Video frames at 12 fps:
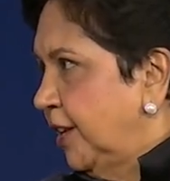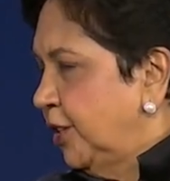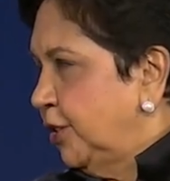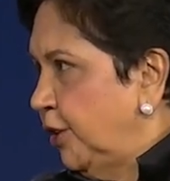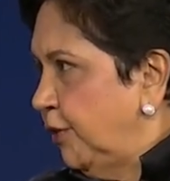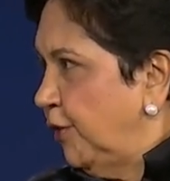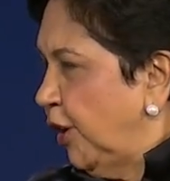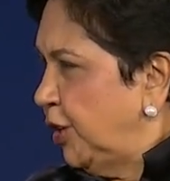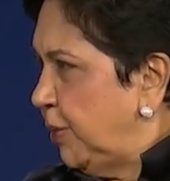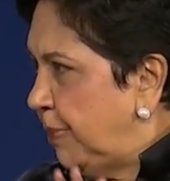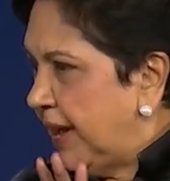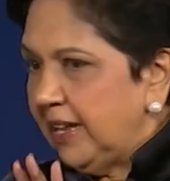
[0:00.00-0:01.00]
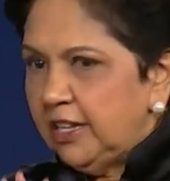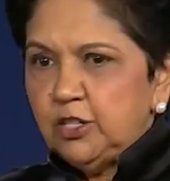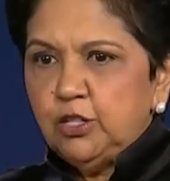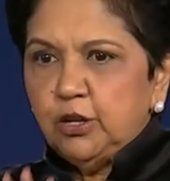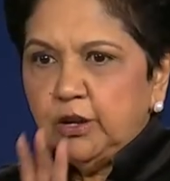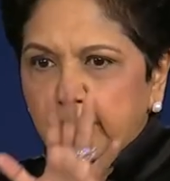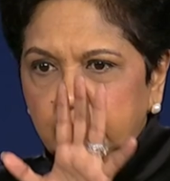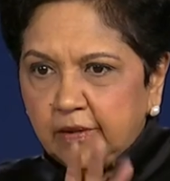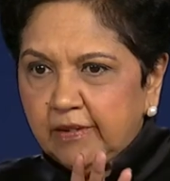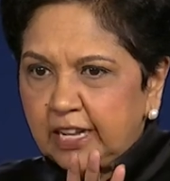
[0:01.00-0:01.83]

So you've got to balance your career